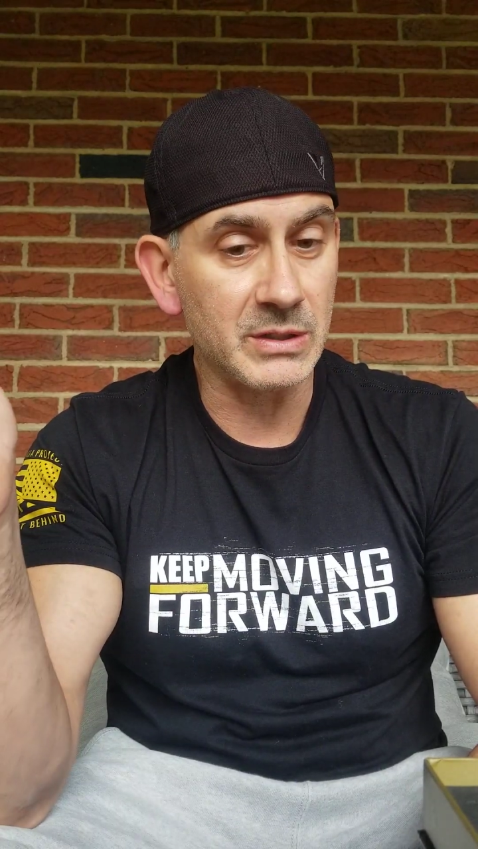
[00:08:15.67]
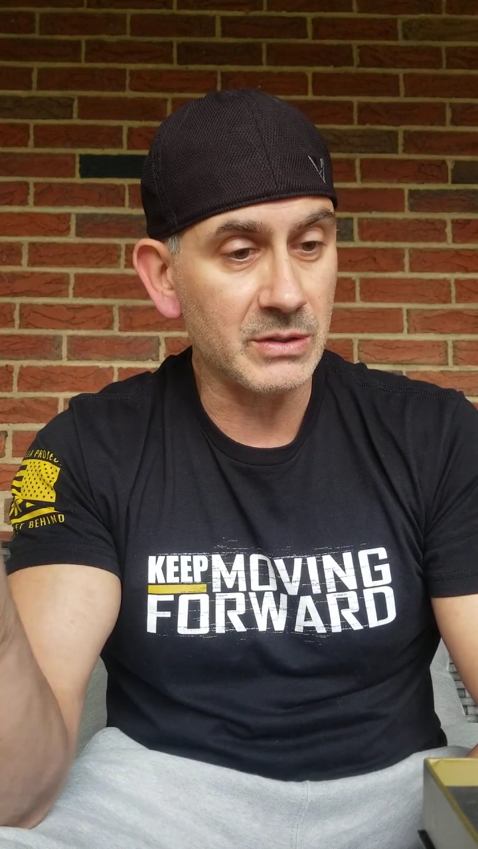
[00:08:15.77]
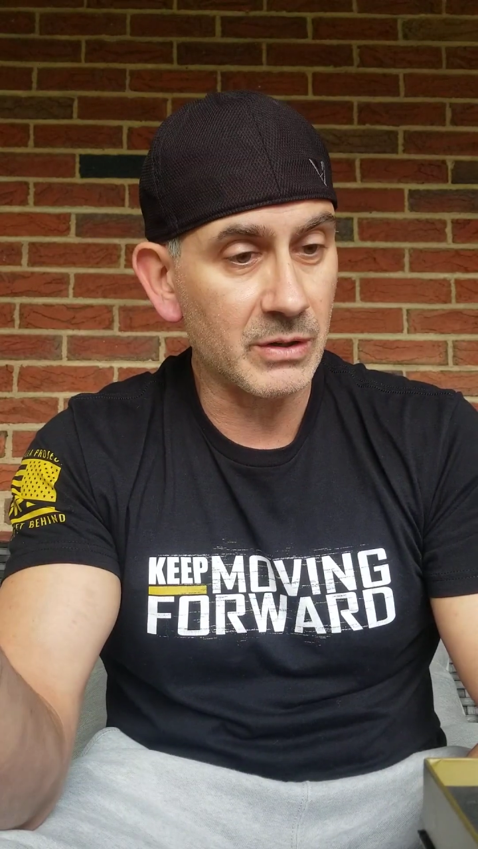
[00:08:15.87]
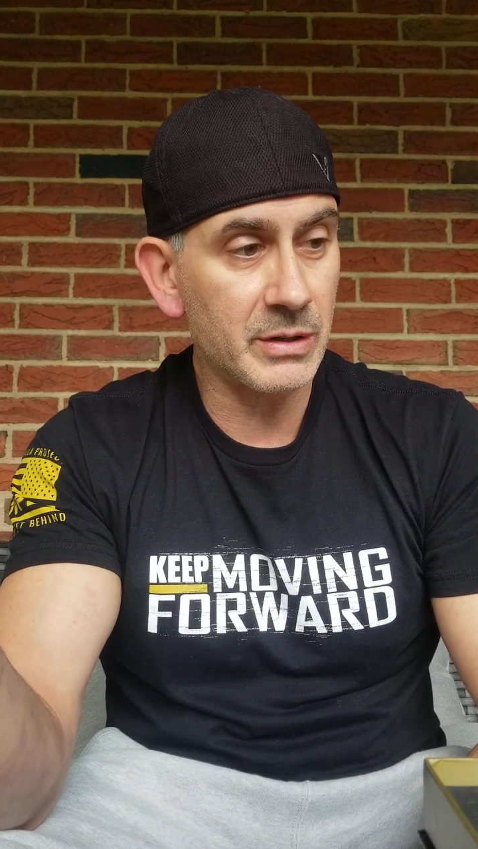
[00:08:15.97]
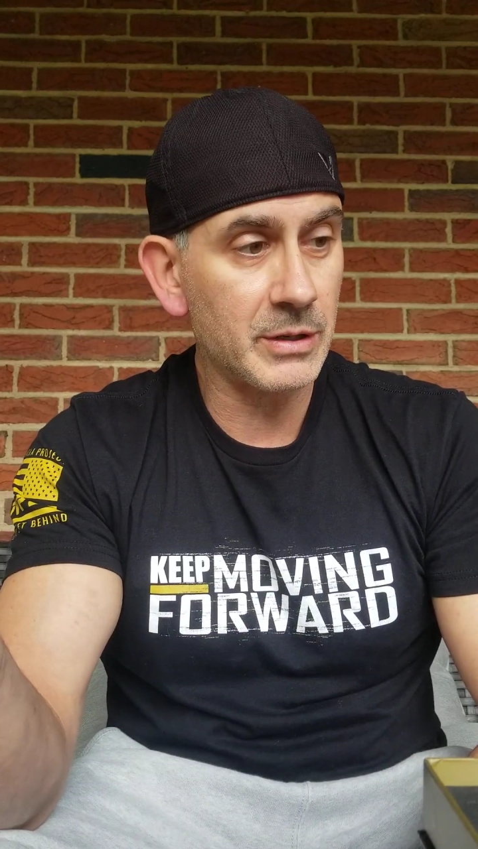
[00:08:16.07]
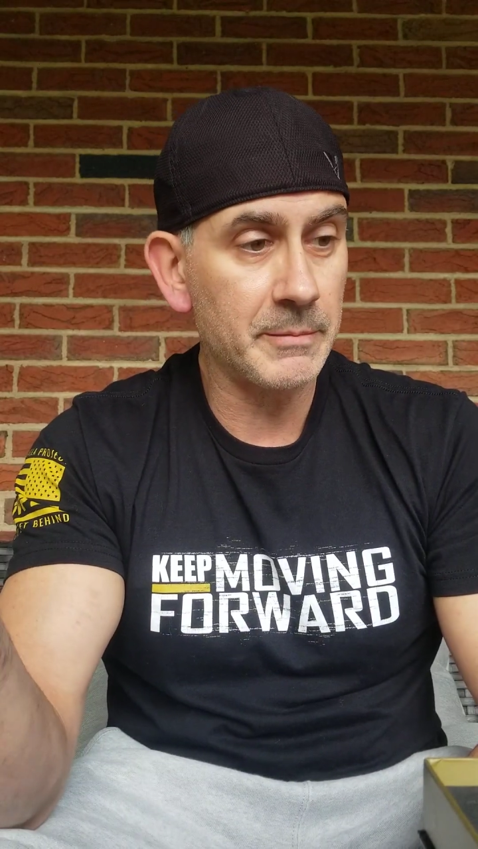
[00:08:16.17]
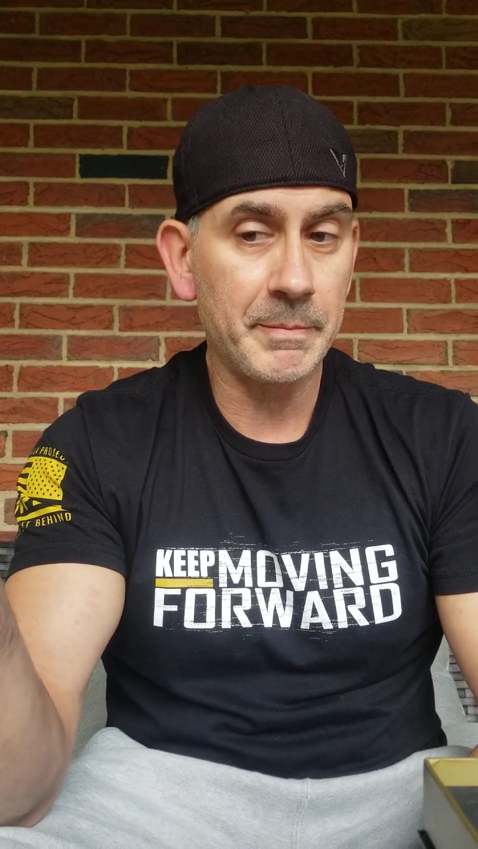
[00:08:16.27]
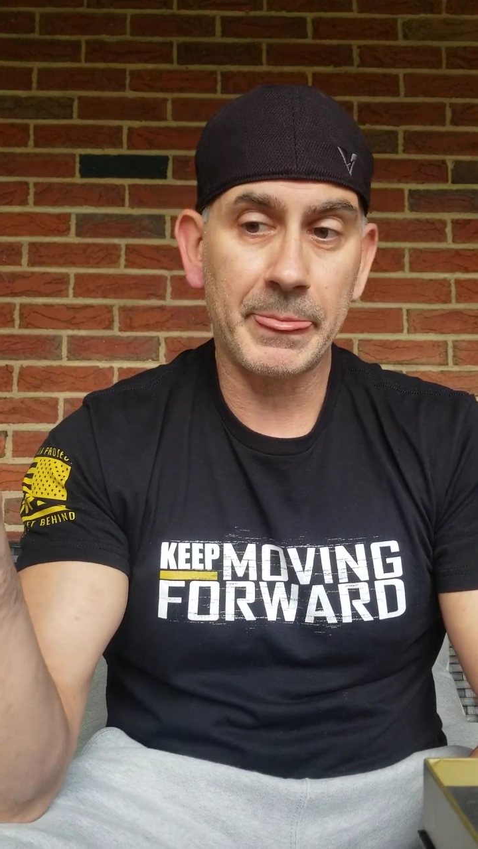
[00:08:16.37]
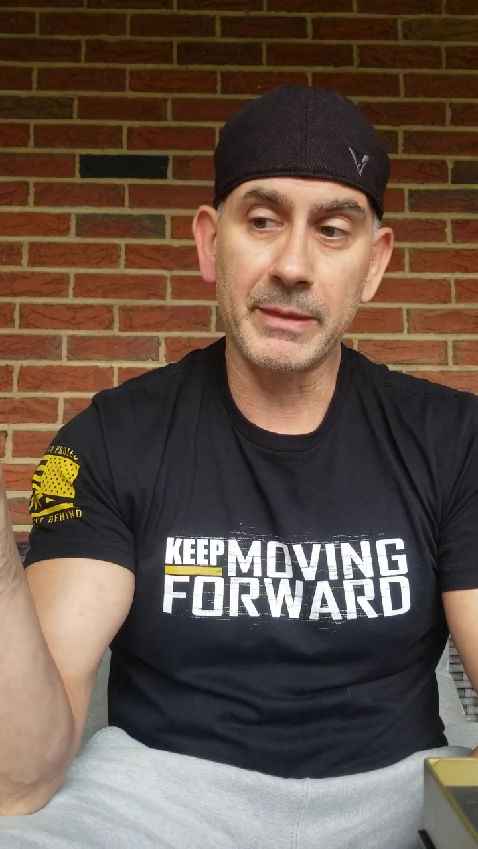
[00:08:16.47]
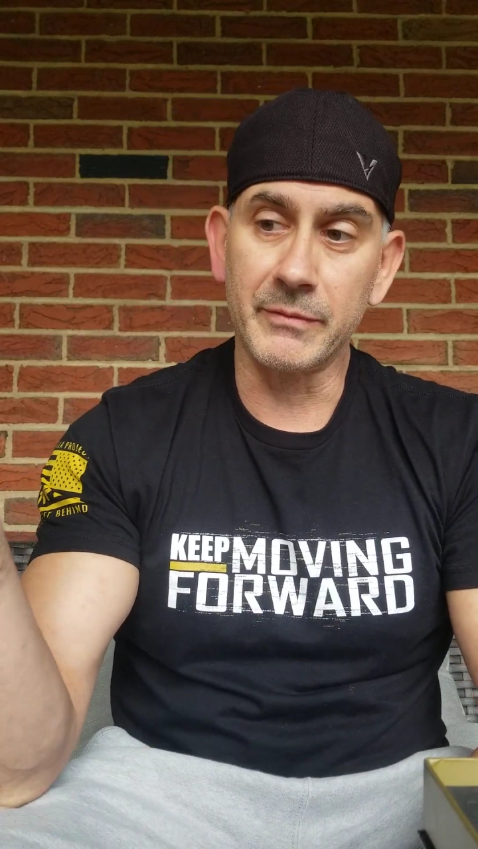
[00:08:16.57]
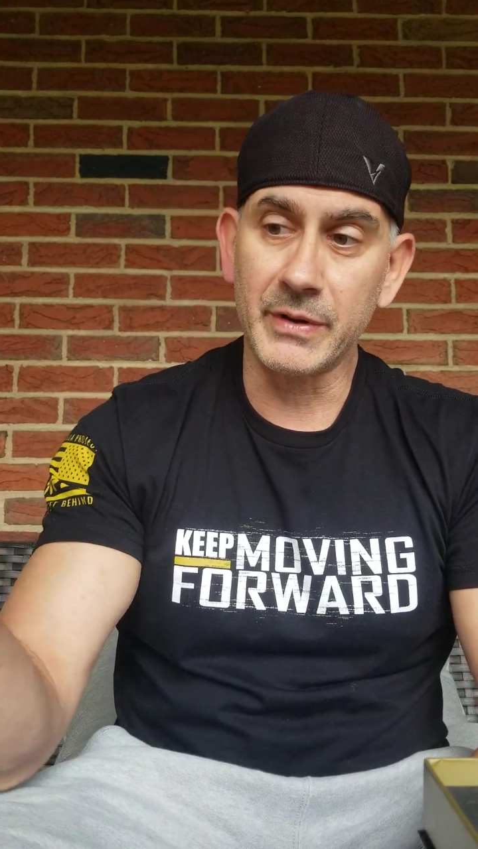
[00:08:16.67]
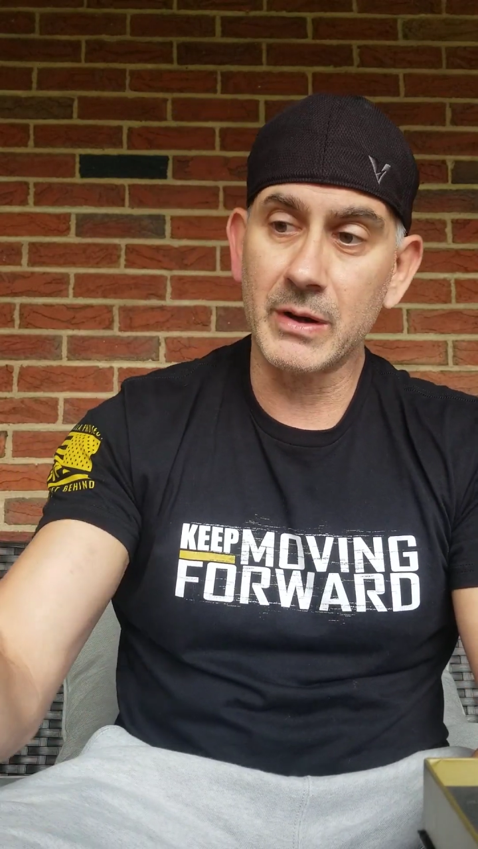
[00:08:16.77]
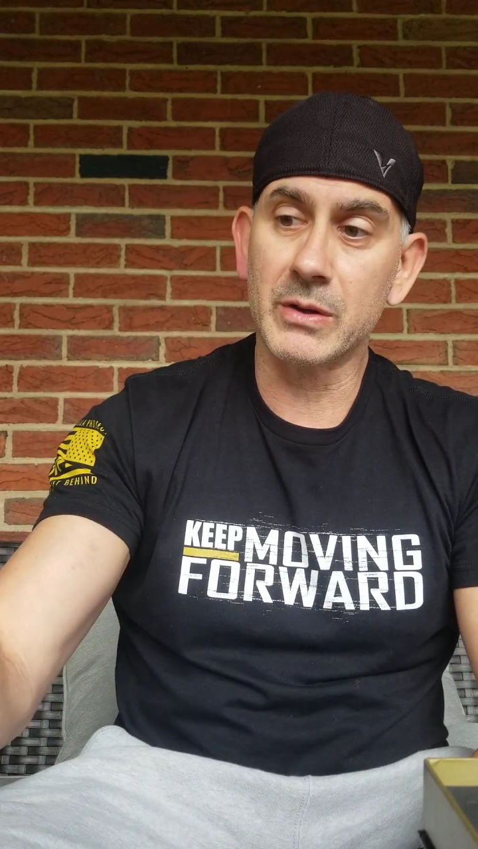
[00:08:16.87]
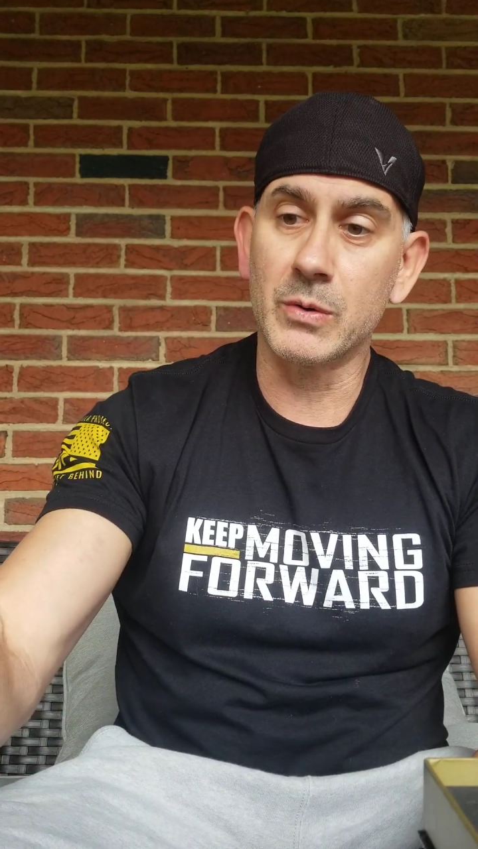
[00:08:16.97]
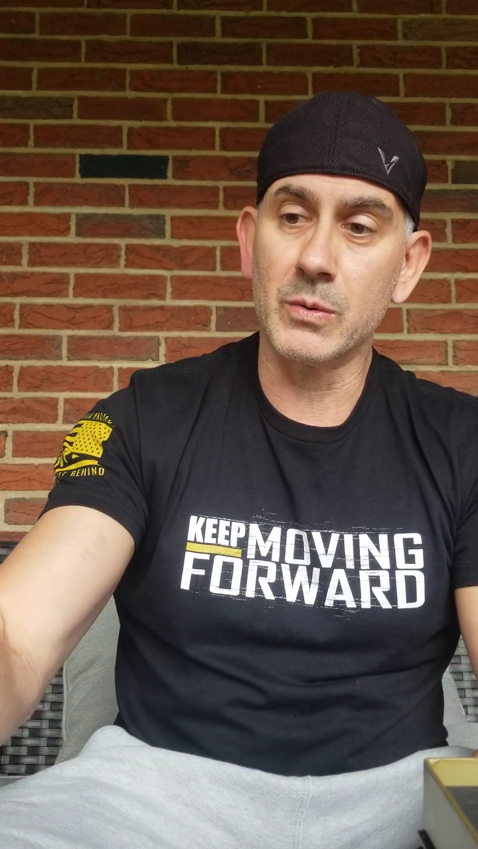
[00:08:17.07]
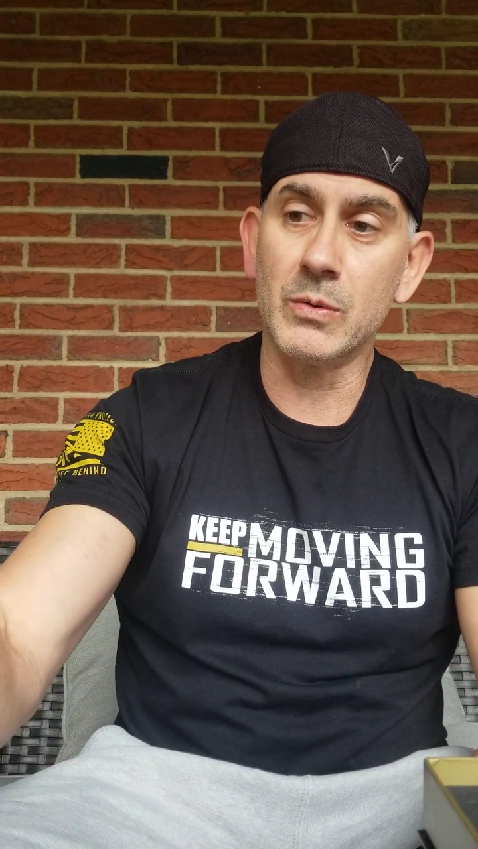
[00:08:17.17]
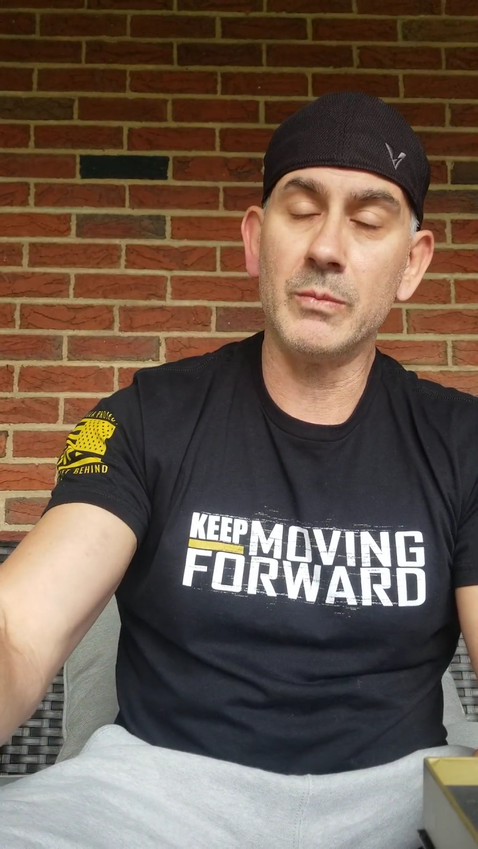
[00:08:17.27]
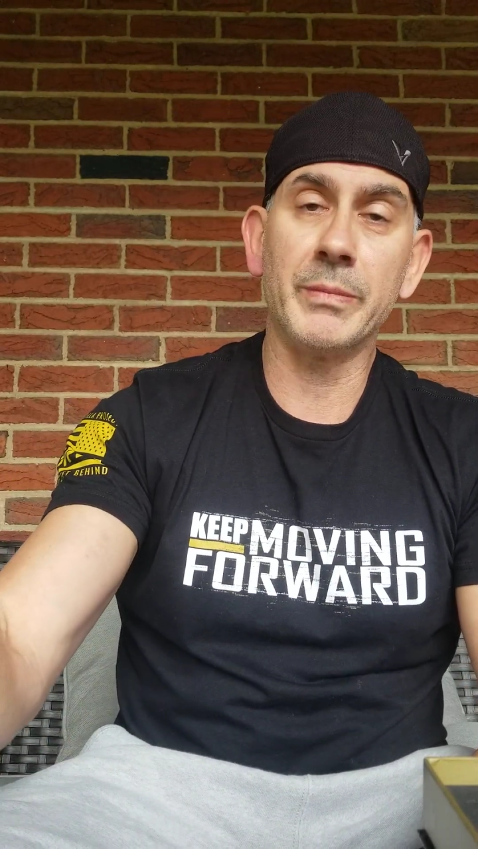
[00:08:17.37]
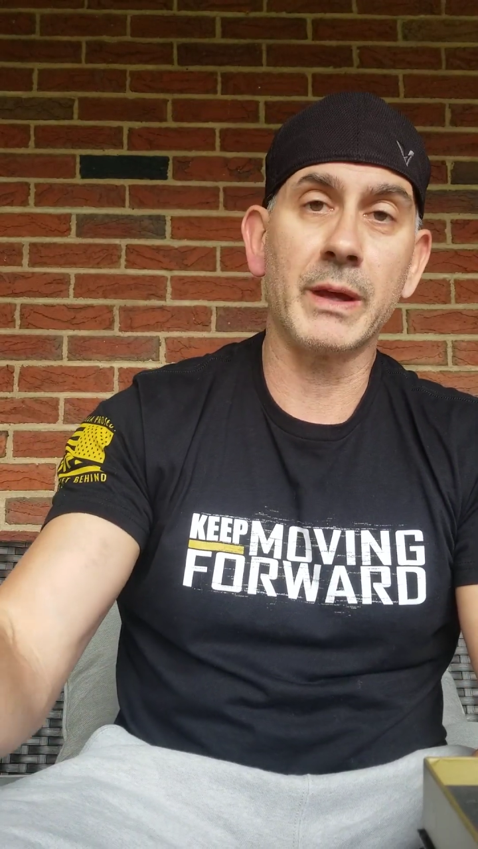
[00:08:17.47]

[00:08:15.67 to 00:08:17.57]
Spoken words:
Darter, very cool.